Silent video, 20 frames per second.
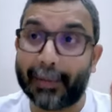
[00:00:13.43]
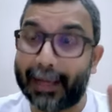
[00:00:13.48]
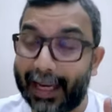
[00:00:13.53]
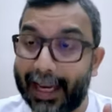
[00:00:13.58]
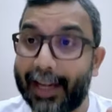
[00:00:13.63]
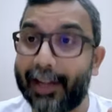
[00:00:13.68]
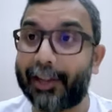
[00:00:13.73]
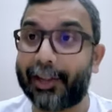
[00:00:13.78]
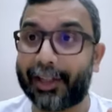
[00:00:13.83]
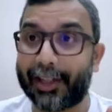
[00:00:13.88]

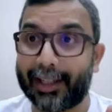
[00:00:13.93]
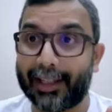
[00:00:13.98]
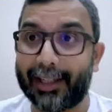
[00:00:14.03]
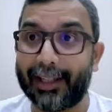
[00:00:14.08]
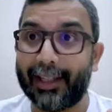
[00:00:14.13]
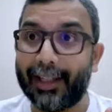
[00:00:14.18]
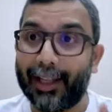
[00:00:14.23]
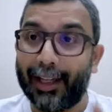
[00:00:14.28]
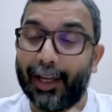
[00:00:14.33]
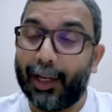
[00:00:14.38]
Malaysia,
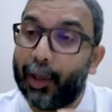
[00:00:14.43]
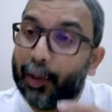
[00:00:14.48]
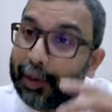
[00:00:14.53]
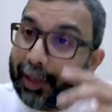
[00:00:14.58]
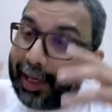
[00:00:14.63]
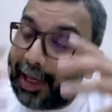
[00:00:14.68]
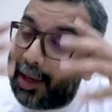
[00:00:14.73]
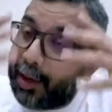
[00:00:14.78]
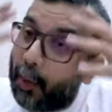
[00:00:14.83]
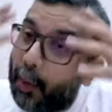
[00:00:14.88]

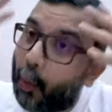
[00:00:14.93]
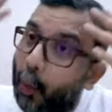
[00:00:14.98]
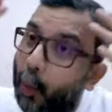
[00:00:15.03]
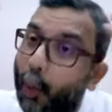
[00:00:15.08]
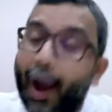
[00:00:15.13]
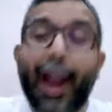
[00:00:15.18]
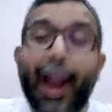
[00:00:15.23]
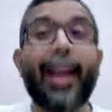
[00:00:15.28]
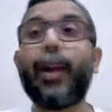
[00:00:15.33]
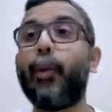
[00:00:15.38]
looking
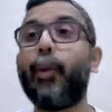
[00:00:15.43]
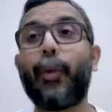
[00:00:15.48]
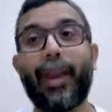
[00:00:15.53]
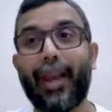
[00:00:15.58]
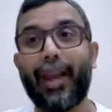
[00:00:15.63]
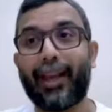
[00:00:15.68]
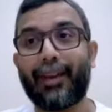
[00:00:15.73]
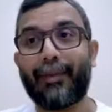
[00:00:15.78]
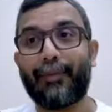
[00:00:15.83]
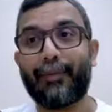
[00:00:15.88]
wide
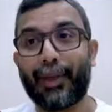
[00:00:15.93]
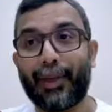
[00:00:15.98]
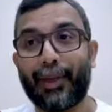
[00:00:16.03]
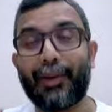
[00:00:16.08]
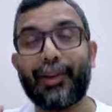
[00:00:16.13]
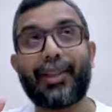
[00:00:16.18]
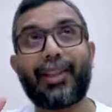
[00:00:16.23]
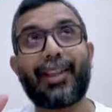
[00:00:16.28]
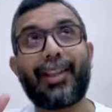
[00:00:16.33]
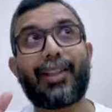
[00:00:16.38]
awake
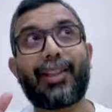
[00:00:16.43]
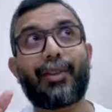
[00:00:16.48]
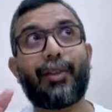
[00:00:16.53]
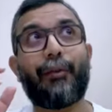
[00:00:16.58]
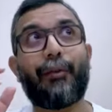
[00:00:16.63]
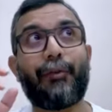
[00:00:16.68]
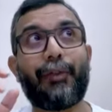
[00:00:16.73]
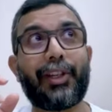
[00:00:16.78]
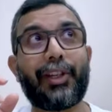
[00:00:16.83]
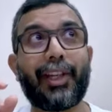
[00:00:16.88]
because it's
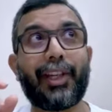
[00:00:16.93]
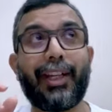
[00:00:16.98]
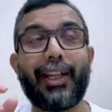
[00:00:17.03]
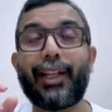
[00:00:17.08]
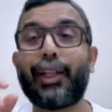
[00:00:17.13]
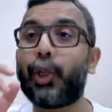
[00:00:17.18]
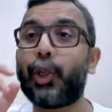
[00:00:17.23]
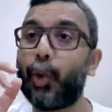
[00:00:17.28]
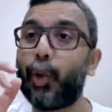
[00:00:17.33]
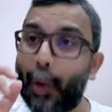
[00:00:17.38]
officially
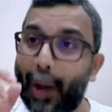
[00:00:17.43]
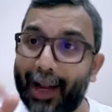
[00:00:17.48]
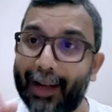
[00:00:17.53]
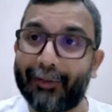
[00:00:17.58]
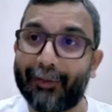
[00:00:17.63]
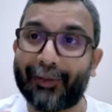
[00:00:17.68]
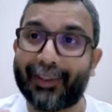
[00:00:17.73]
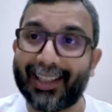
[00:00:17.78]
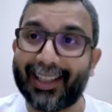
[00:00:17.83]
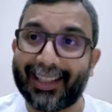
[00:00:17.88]

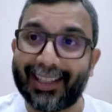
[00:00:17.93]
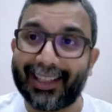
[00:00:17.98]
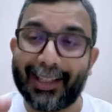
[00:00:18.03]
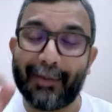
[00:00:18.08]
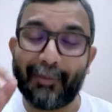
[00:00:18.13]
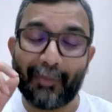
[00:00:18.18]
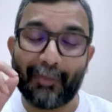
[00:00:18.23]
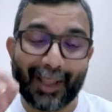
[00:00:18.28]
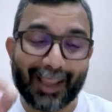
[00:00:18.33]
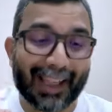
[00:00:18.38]

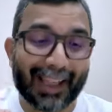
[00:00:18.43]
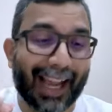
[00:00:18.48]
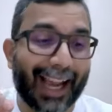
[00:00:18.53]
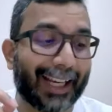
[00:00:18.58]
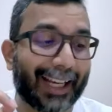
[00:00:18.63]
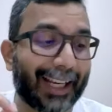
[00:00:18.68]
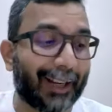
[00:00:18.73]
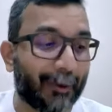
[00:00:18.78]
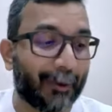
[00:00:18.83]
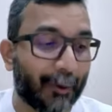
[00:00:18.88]
12:30 midnight
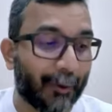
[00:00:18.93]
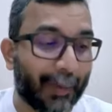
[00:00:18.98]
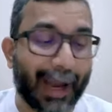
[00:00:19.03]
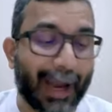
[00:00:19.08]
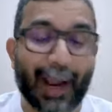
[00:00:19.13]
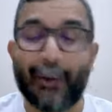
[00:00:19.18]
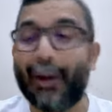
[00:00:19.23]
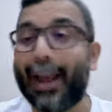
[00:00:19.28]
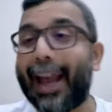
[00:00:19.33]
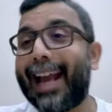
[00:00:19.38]
in
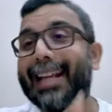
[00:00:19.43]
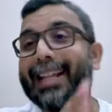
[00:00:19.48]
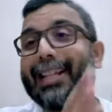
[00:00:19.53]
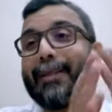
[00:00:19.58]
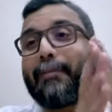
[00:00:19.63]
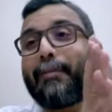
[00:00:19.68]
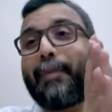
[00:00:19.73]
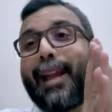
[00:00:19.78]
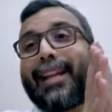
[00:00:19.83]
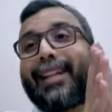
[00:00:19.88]
Dubai, where I
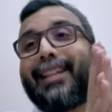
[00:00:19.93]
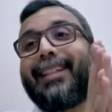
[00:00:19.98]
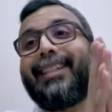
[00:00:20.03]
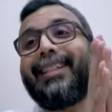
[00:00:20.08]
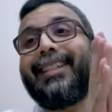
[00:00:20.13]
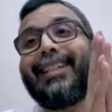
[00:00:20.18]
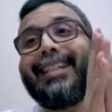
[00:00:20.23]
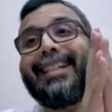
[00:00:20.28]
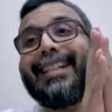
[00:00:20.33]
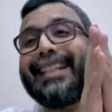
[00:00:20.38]
spent
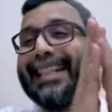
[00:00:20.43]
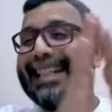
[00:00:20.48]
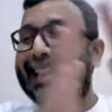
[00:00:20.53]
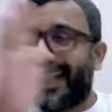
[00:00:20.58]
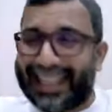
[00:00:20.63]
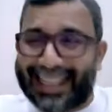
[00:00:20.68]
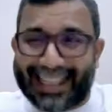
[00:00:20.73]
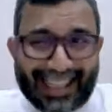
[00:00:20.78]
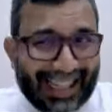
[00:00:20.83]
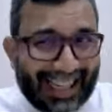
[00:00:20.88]

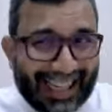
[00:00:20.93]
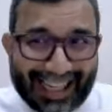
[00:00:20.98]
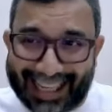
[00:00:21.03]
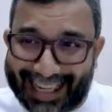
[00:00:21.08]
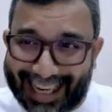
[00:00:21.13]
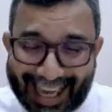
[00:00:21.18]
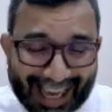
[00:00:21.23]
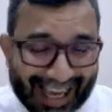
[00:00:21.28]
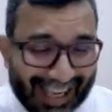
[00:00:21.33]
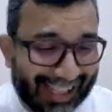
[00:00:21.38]
13
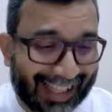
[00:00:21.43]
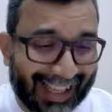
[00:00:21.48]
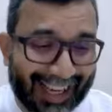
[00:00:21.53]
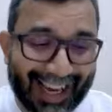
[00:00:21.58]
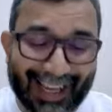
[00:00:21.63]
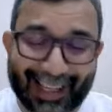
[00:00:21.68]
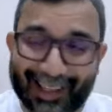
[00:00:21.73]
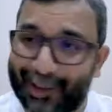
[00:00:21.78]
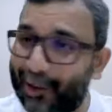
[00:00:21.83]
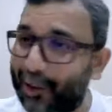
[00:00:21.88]
days,
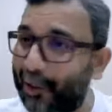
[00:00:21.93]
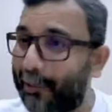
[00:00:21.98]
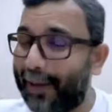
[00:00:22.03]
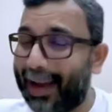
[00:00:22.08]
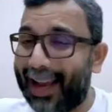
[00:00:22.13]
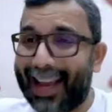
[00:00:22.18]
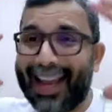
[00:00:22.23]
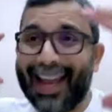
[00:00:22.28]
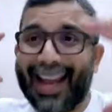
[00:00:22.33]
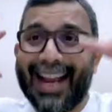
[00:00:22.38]
guys. So
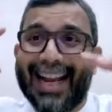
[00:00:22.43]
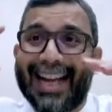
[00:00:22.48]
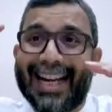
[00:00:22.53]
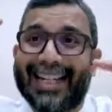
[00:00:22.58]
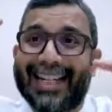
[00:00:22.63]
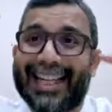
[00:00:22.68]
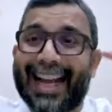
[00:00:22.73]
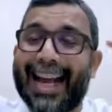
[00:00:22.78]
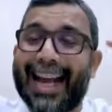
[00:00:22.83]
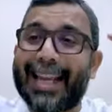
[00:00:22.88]
my
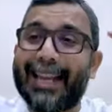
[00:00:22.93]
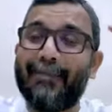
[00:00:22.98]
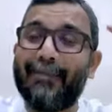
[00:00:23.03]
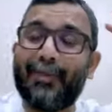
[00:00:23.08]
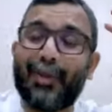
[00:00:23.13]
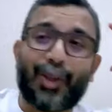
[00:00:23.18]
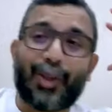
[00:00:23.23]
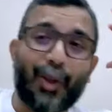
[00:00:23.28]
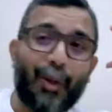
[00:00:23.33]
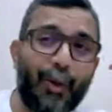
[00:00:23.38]
time
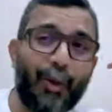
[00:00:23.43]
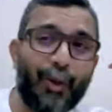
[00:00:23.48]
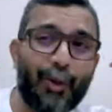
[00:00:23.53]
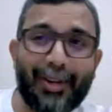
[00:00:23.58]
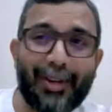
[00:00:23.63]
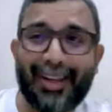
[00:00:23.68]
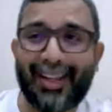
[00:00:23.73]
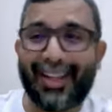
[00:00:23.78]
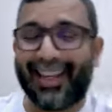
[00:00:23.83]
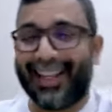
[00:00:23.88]

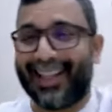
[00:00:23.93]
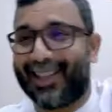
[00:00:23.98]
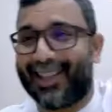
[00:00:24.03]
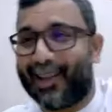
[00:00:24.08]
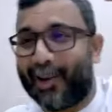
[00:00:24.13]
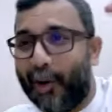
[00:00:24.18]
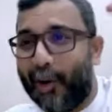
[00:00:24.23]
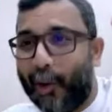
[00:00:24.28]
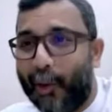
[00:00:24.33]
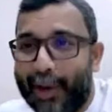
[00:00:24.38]
zone is
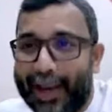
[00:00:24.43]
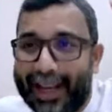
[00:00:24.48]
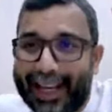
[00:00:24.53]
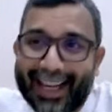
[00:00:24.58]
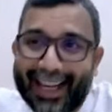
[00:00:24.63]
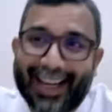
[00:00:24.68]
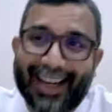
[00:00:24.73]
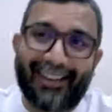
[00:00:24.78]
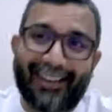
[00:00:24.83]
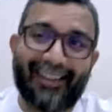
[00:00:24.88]

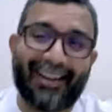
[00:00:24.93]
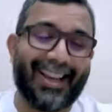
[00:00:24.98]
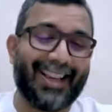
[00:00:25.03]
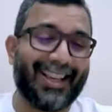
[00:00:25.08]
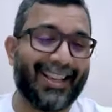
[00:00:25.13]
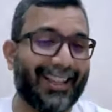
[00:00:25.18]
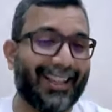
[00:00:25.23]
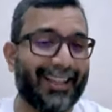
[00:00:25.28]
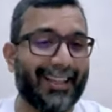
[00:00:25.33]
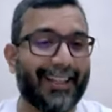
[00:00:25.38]
going
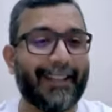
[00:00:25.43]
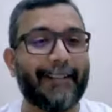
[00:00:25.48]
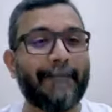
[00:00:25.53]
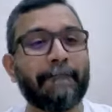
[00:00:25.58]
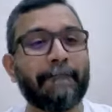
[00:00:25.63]
crazy.